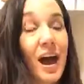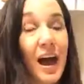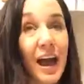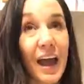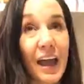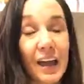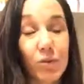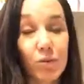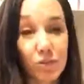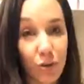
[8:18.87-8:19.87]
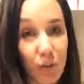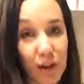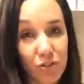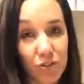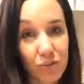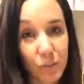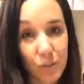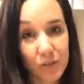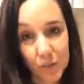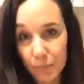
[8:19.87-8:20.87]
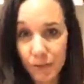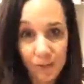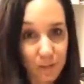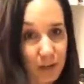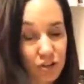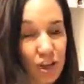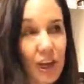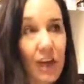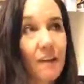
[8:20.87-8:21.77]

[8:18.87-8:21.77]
it was so nice just to be able to dump this in my shake